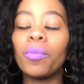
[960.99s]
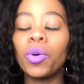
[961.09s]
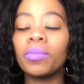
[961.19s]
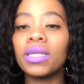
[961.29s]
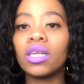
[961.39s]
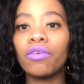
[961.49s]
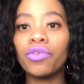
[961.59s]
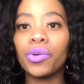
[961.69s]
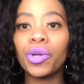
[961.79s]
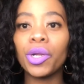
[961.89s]
I bought myself
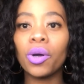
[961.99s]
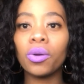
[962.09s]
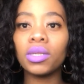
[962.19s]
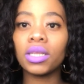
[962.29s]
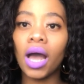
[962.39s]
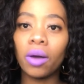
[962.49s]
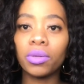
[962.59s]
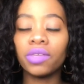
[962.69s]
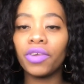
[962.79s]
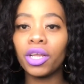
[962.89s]
new clothes. I
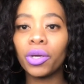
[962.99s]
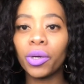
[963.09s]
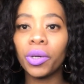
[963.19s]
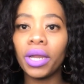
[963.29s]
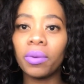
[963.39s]
was feeling good.